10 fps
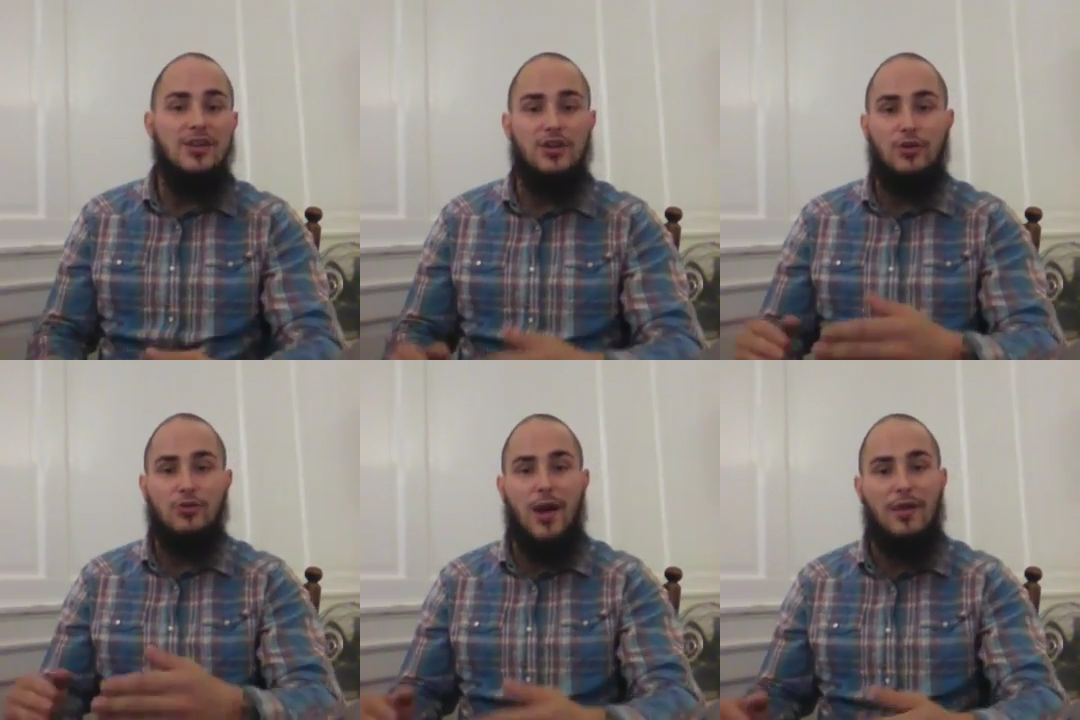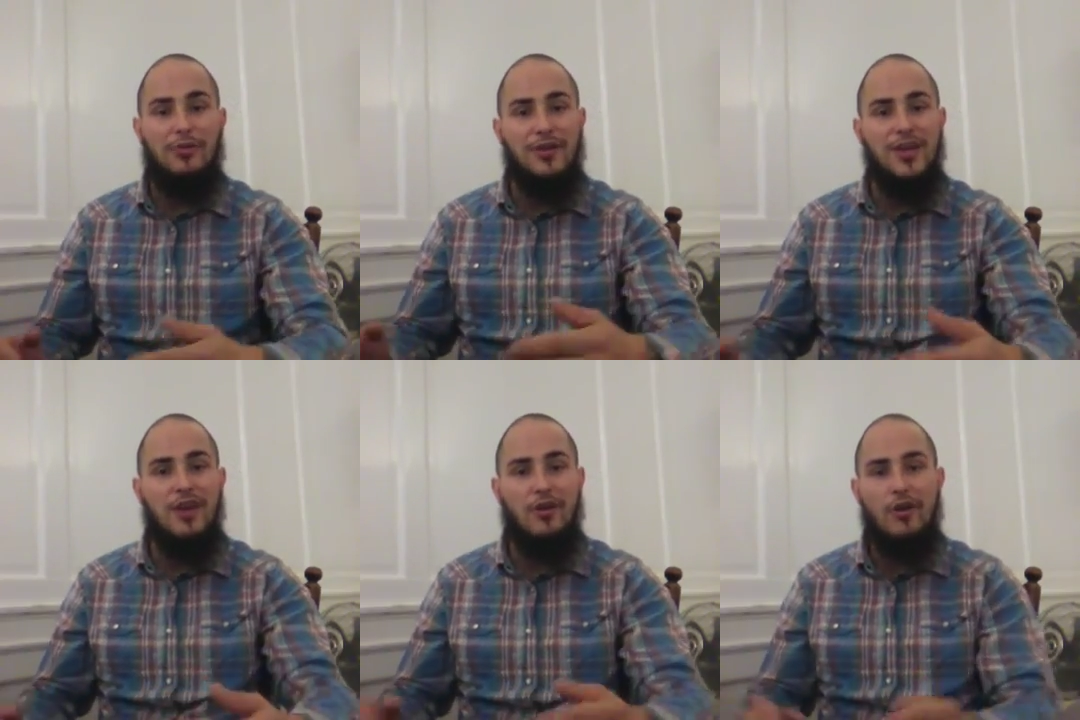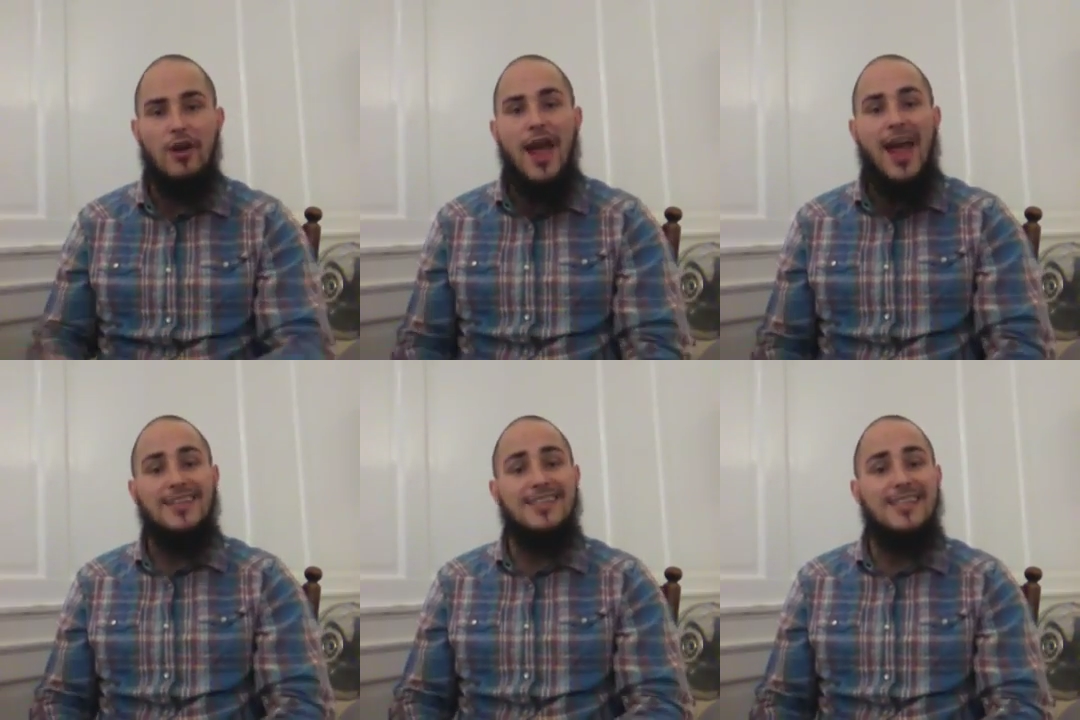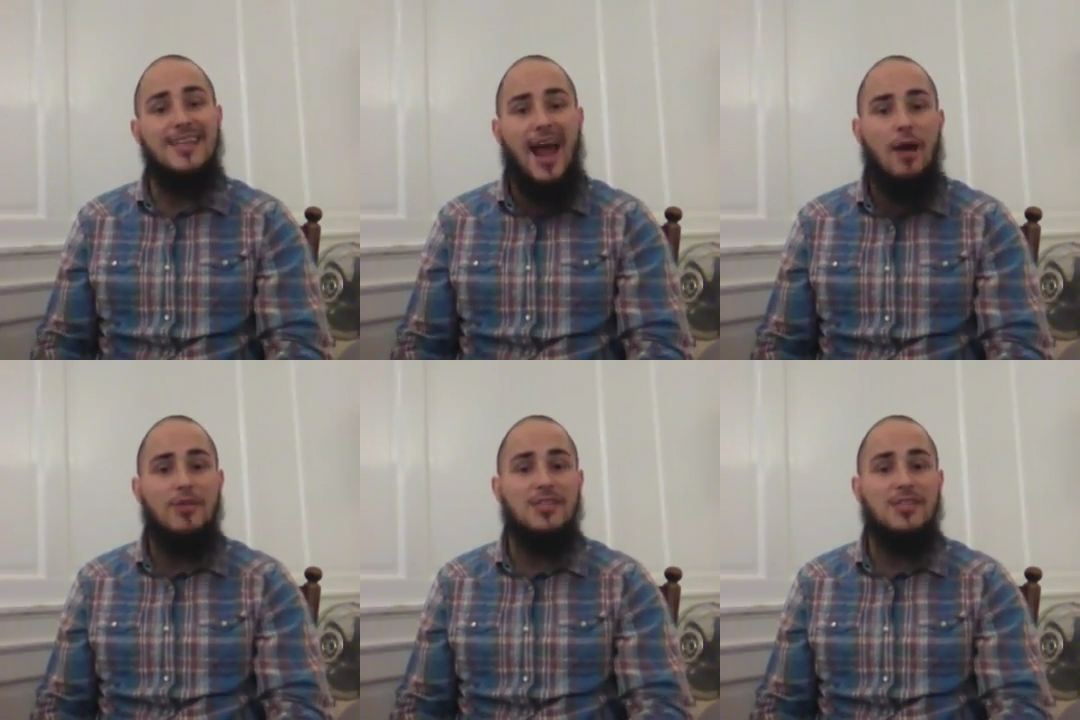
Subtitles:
you know, throughout the year, and to see how